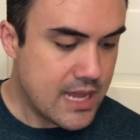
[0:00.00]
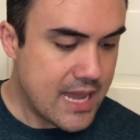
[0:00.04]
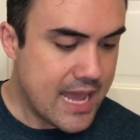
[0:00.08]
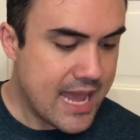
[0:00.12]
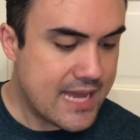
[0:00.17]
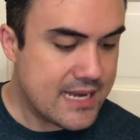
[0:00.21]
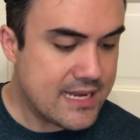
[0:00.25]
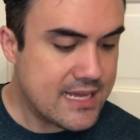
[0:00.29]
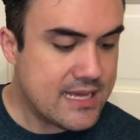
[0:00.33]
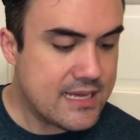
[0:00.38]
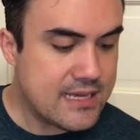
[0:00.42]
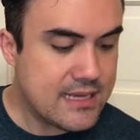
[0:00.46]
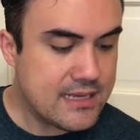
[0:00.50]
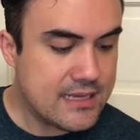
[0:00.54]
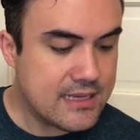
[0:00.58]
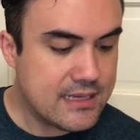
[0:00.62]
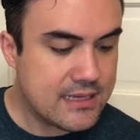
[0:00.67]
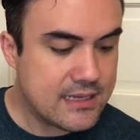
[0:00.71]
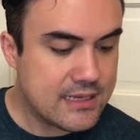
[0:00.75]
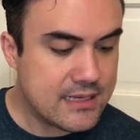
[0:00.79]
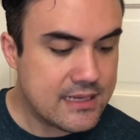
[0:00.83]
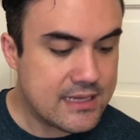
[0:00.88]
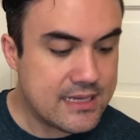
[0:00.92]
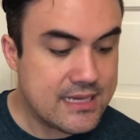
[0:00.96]
And
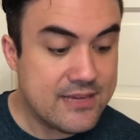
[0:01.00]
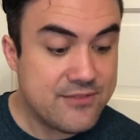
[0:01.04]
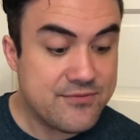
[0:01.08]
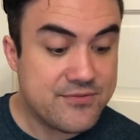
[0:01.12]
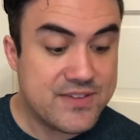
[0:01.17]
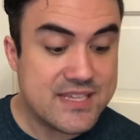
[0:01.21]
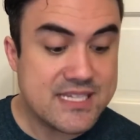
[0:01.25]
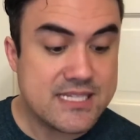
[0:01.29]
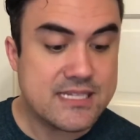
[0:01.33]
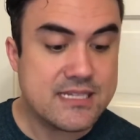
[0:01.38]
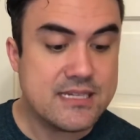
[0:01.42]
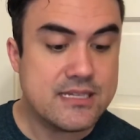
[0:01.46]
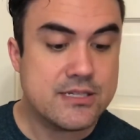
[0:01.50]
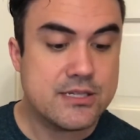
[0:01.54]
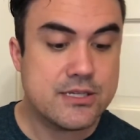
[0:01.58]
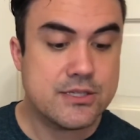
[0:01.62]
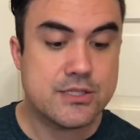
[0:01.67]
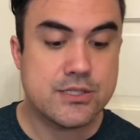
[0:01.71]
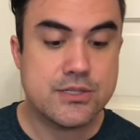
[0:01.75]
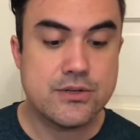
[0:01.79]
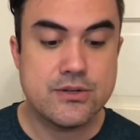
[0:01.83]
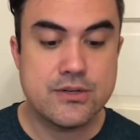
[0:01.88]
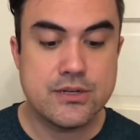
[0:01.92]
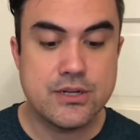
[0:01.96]
he visited a
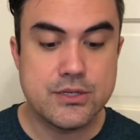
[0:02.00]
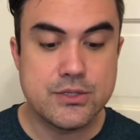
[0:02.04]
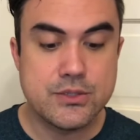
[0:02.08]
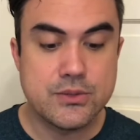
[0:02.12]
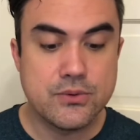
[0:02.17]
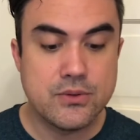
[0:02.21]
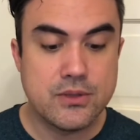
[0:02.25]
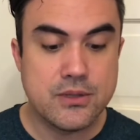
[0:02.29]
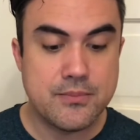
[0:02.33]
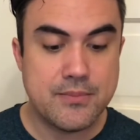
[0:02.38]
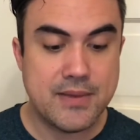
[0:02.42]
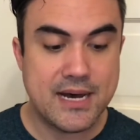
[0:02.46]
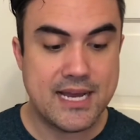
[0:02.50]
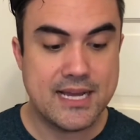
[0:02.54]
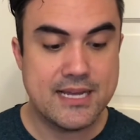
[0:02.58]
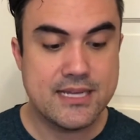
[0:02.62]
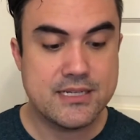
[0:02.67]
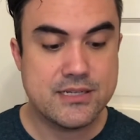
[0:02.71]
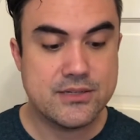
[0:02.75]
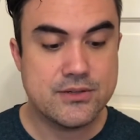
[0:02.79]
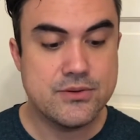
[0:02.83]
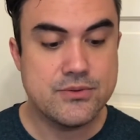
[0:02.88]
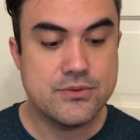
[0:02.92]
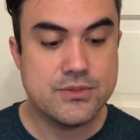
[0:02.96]
certain
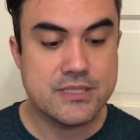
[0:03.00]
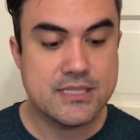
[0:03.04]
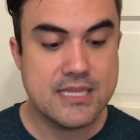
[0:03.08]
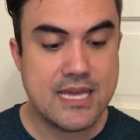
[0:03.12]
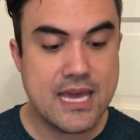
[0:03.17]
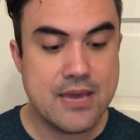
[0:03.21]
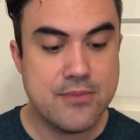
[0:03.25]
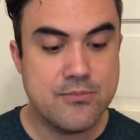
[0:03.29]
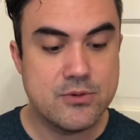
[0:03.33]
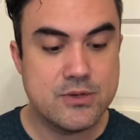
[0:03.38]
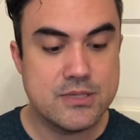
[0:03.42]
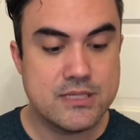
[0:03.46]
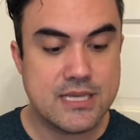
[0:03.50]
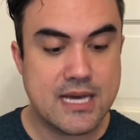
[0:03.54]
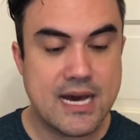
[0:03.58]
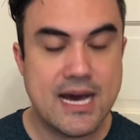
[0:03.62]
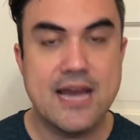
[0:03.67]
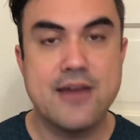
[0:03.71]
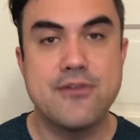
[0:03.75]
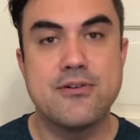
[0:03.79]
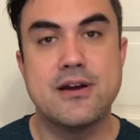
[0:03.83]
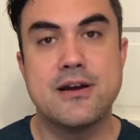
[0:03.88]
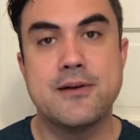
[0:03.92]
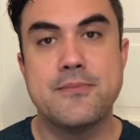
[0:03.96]
Adullamite whose name was
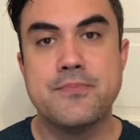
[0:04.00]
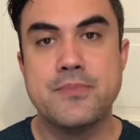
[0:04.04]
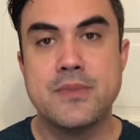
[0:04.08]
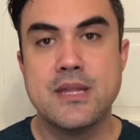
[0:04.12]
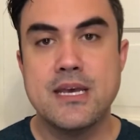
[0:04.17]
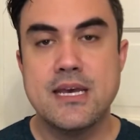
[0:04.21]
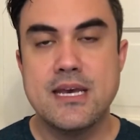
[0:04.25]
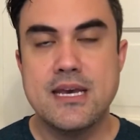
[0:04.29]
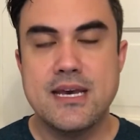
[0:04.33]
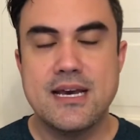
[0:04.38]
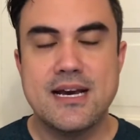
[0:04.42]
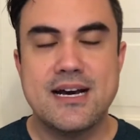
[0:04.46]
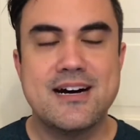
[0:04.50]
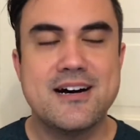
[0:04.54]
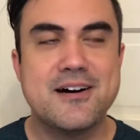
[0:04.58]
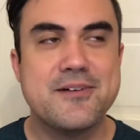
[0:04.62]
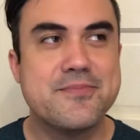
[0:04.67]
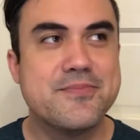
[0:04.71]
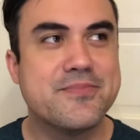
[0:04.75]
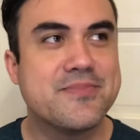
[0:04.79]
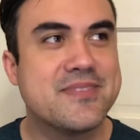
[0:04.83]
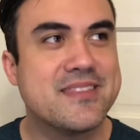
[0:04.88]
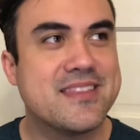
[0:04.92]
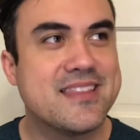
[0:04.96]
Hira.
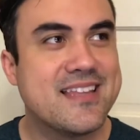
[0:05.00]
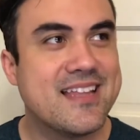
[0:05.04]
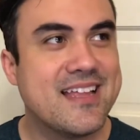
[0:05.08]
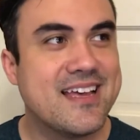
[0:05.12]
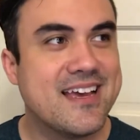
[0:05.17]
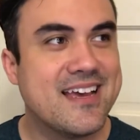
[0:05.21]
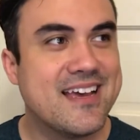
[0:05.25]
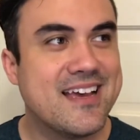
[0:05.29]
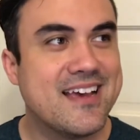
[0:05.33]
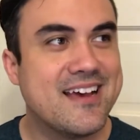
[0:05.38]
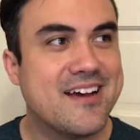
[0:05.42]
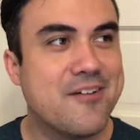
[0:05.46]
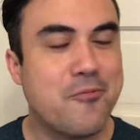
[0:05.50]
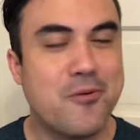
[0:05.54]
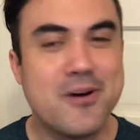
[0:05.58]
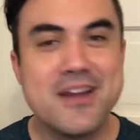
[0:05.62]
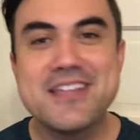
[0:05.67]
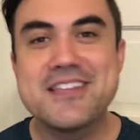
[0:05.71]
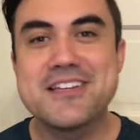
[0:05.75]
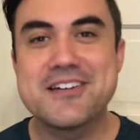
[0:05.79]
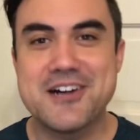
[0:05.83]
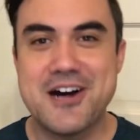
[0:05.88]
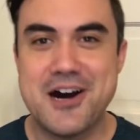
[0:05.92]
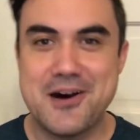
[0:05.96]
One
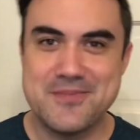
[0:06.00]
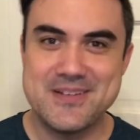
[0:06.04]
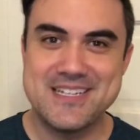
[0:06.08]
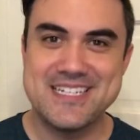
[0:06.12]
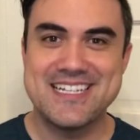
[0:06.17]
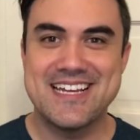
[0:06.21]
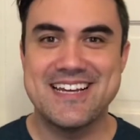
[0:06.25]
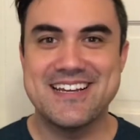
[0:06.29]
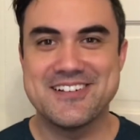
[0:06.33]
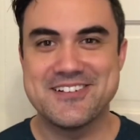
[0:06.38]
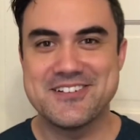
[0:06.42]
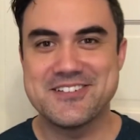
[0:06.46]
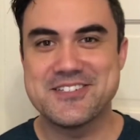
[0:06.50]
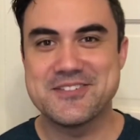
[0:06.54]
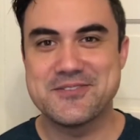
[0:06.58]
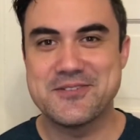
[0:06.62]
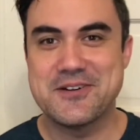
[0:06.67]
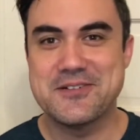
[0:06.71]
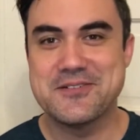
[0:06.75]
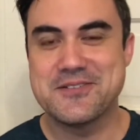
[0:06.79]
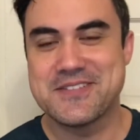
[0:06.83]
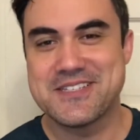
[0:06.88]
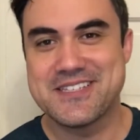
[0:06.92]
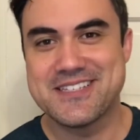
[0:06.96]
of the commentators when
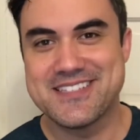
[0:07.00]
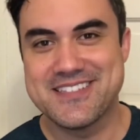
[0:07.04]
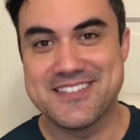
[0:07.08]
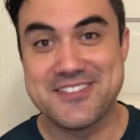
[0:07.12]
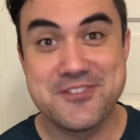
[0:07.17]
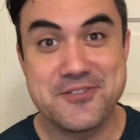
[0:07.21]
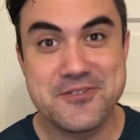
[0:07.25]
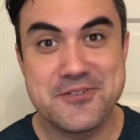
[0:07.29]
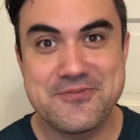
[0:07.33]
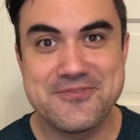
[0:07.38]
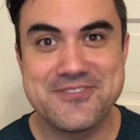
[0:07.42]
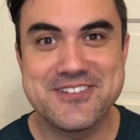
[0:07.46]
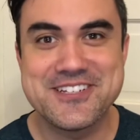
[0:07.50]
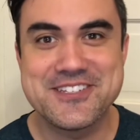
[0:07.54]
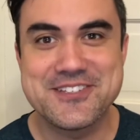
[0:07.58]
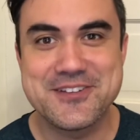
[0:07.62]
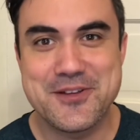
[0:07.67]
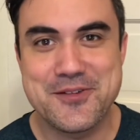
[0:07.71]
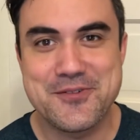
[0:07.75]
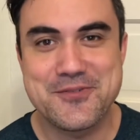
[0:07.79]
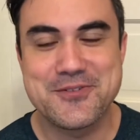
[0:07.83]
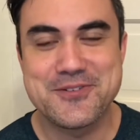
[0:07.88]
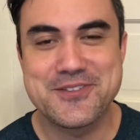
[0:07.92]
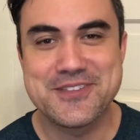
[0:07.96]
I was doing
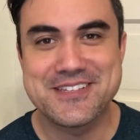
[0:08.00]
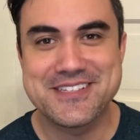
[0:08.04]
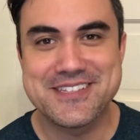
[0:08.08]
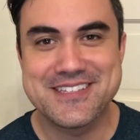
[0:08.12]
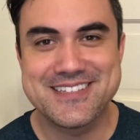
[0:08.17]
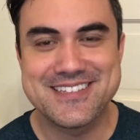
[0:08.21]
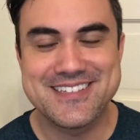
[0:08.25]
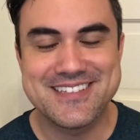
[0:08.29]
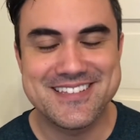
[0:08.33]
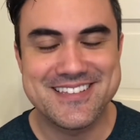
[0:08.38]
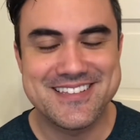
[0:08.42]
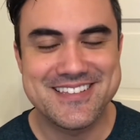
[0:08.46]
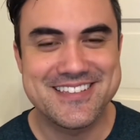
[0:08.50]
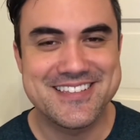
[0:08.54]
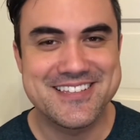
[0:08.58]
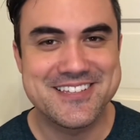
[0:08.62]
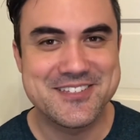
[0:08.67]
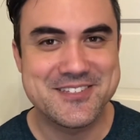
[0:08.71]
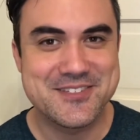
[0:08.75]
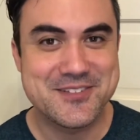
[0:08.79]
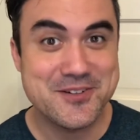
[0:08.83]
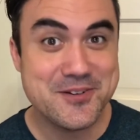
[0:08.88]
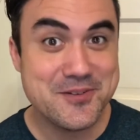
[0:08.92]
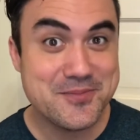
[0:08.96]
research for this
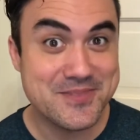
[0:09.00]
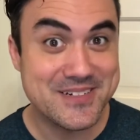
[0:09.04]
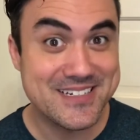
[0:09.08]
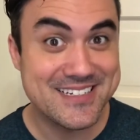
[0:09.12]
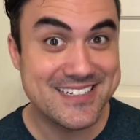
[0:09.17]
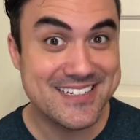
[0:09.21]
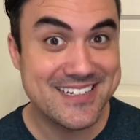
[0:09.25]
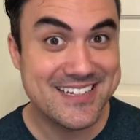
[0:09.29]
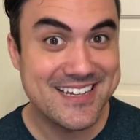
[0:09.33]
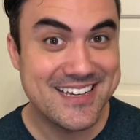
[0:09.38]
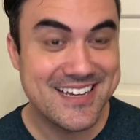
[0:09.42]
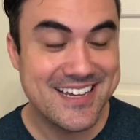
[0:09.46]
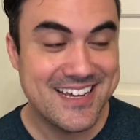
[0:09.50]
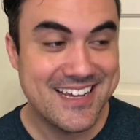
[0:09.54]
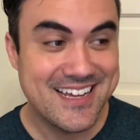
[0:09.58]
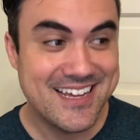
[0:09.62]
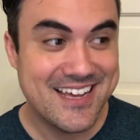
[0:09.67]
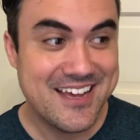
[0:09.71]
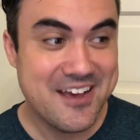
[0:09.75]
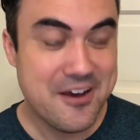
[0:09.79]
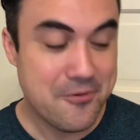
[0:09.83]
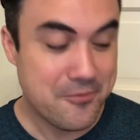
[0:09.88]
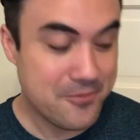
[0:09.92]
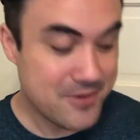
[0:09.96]
sermon
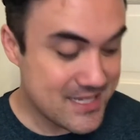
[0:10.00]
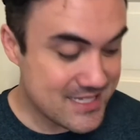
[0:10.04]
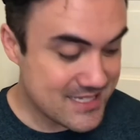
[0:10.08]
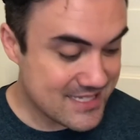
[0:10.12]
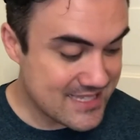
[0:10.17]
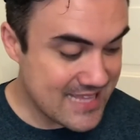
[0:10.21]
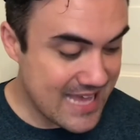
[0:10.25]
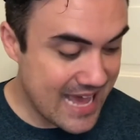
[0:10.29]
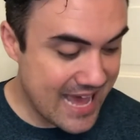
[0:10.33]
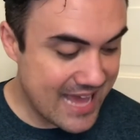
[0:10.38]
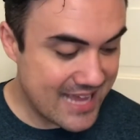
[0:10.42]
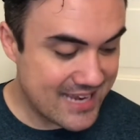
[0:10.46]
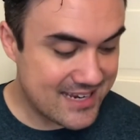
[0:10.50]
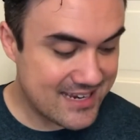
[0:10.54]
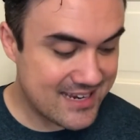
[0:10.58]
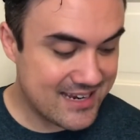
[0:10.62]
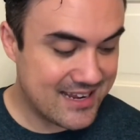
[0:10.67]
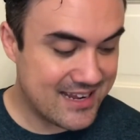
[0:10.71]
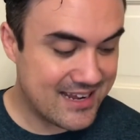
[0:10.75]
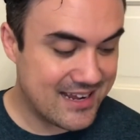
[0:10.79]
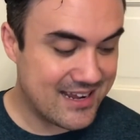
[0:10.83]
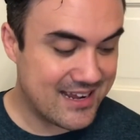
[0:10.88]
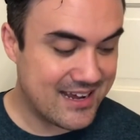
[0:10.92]
was that